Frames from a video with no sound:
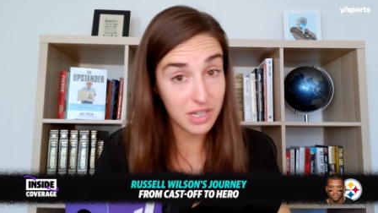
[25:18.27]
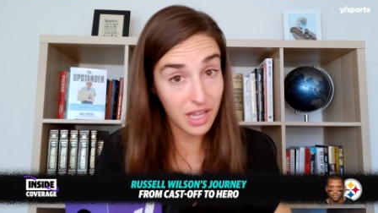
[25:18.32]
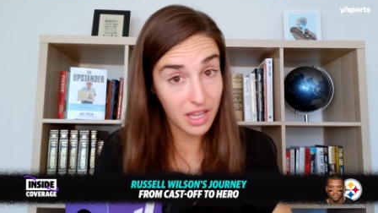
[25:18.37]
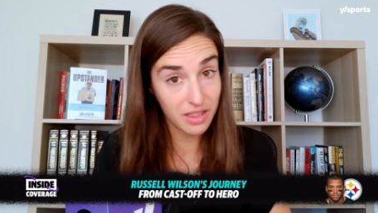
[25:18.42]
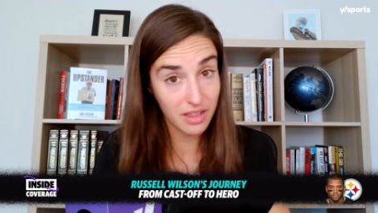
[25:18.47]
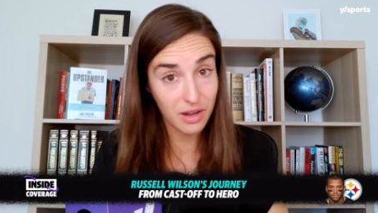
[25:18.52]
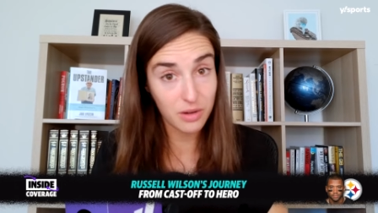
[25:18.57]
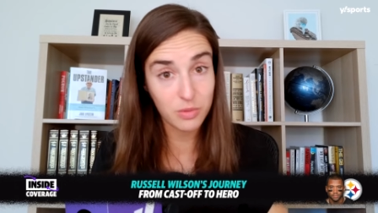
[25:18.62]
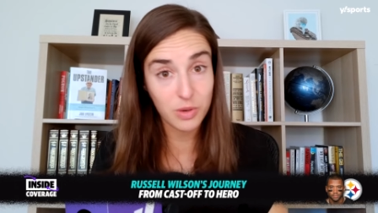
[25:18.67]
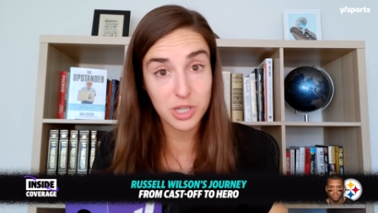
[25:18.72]

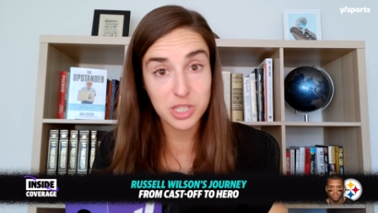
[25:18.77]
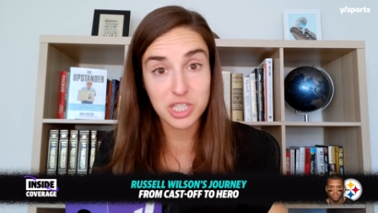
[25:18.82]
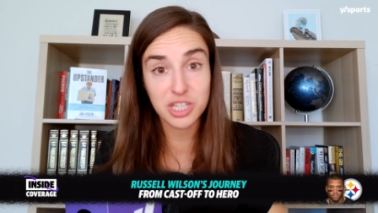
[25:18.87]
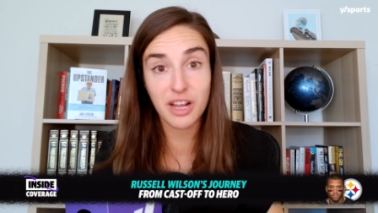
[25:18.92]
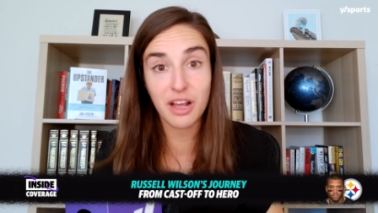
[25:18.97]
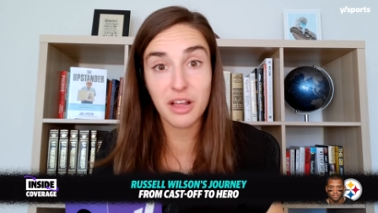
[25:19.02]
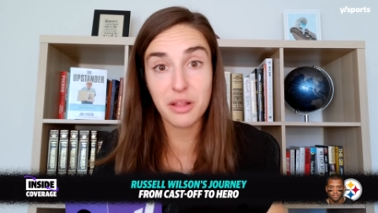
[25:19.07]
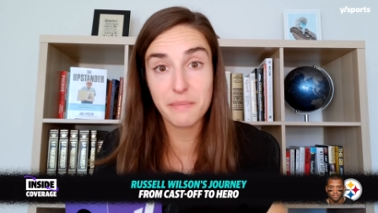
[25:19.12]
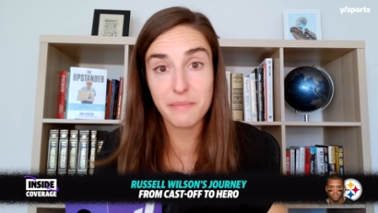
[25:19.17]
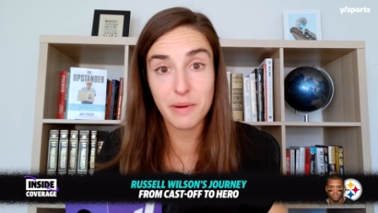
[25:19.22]
Again, that
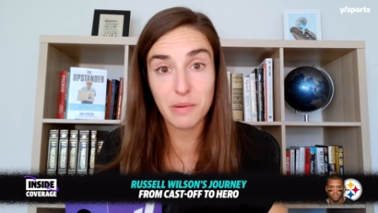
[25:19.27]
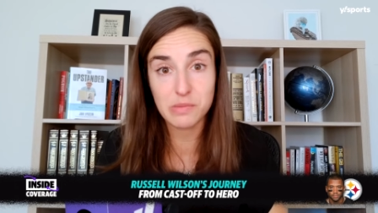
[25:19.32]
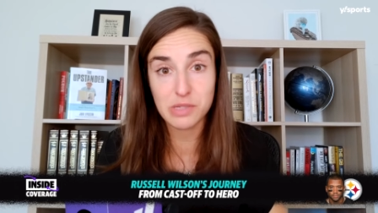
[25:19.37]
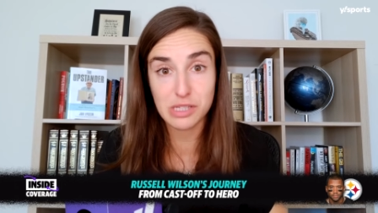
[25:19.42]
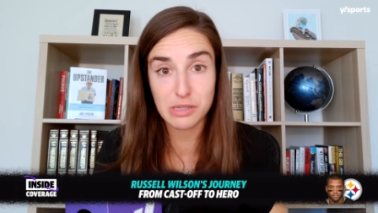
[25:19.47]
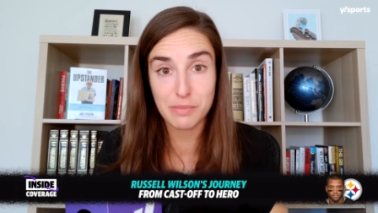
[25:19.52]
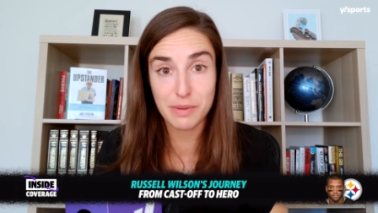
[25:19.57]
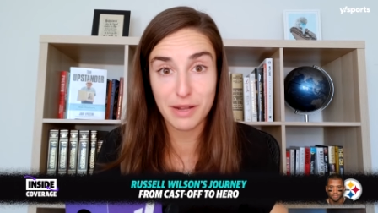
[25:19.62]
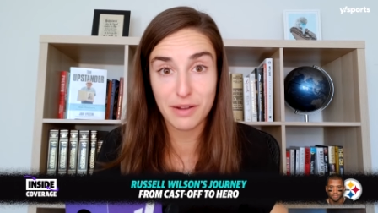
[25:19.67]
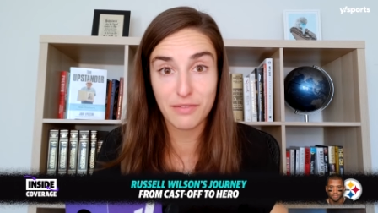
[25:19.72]
rushing element
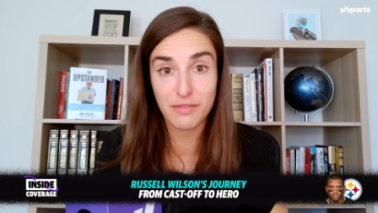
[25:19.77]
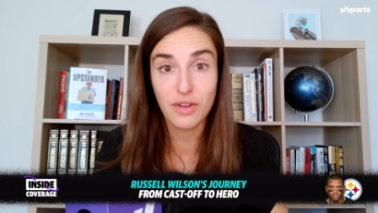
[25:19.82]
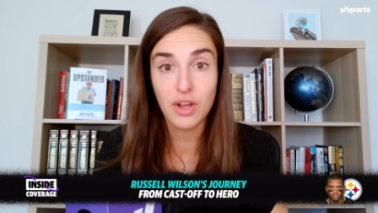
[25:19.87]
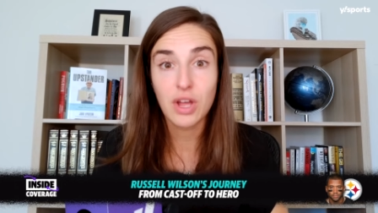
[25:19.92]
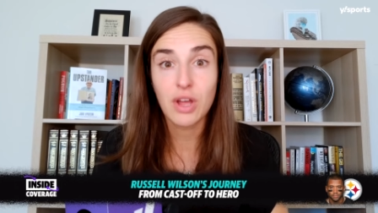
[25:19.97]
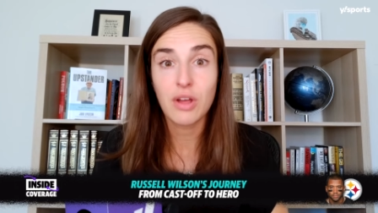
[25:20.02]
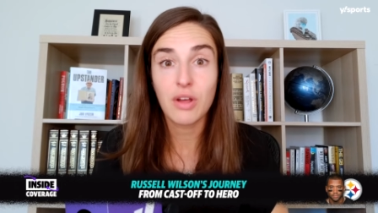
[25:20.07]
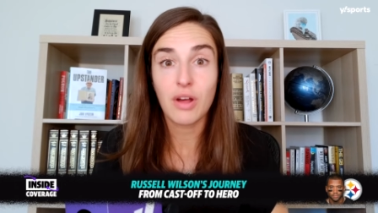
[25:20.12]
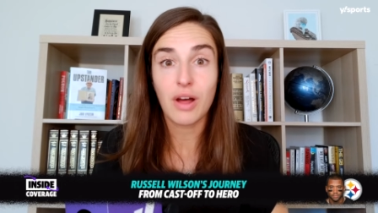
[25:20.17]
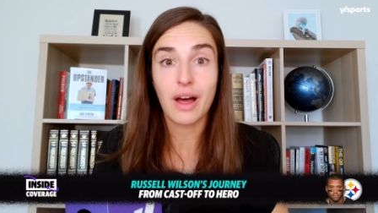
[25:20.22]
was a big
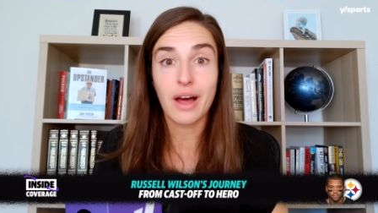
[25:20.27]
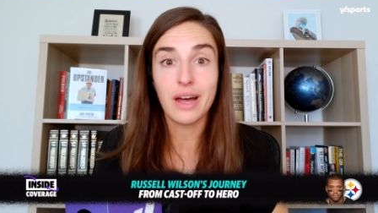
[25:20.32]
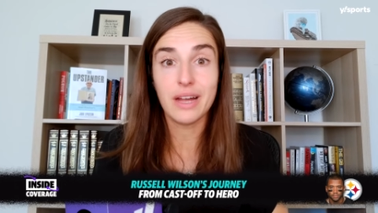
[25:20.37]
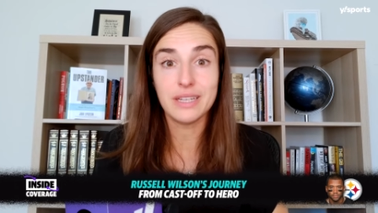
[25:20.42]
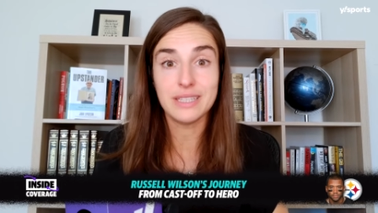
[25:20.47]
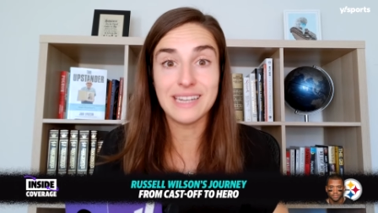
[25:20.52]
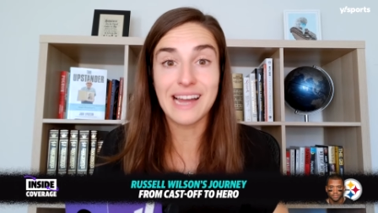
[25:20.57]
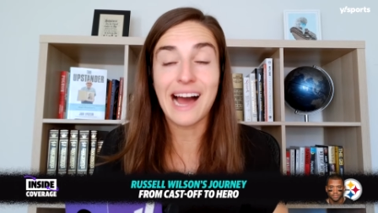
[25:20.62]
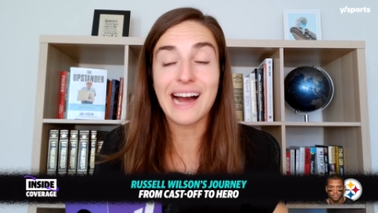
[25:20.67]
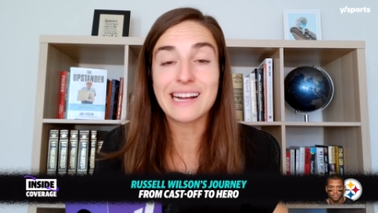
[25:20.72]

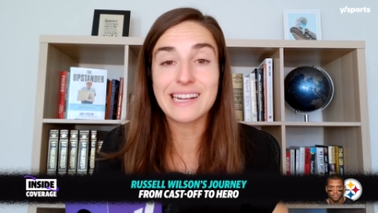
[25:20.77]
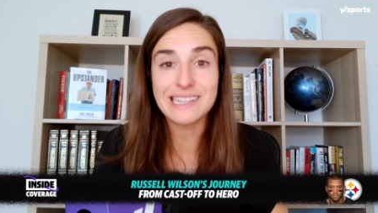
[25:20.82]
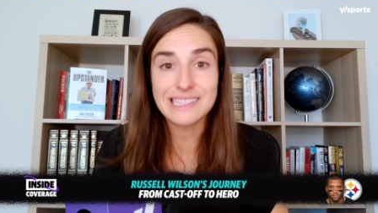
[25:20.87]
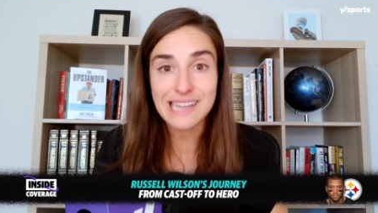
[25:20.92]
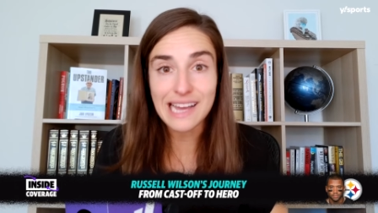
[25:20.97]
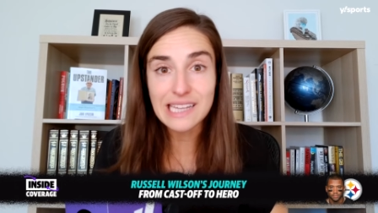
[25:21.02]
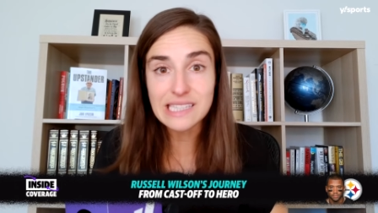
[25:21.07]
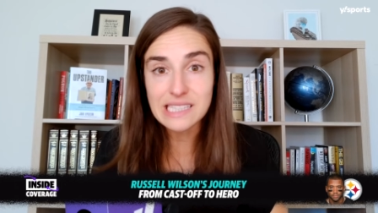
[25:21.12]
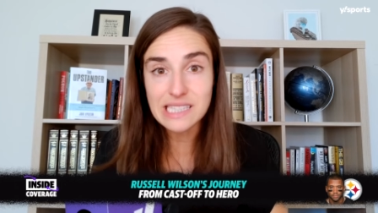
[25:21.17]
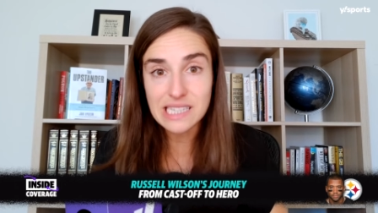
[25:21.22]
uh, knock
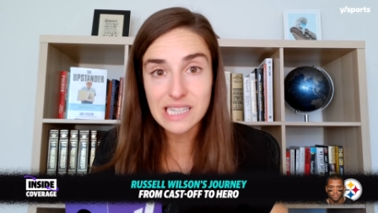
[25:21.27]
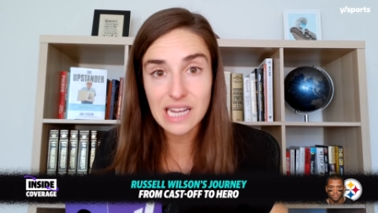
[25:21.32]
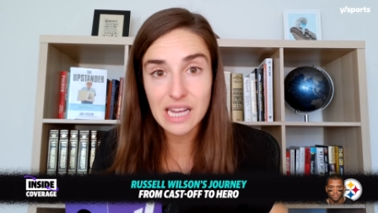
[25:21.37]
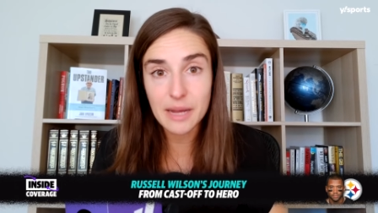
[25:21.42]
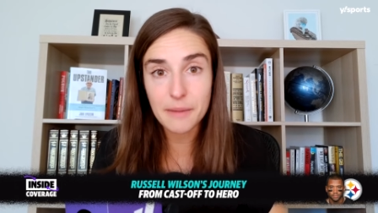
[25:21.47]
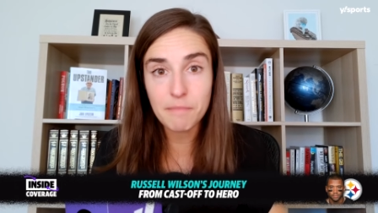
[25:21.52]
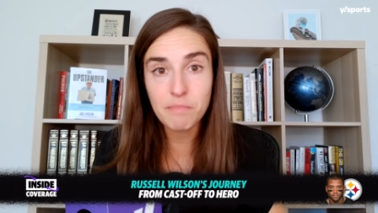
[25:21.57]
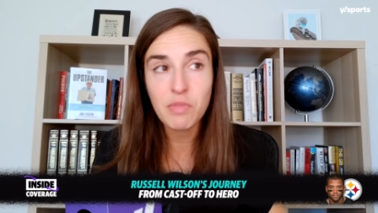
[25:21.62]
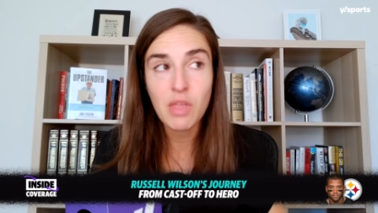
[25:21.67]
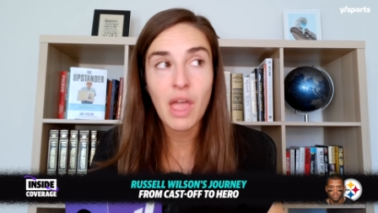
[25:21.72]
against
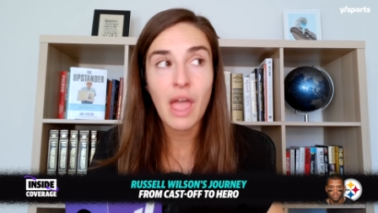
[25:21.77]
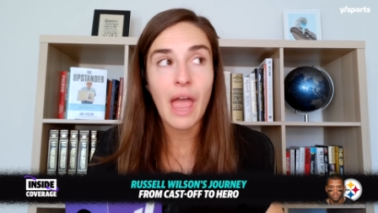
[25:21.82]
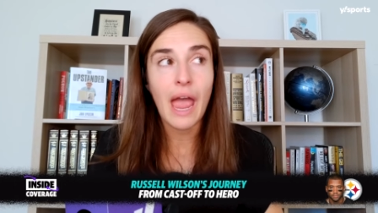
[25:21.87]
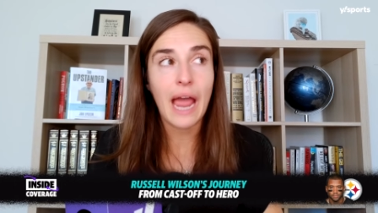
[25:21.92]
him.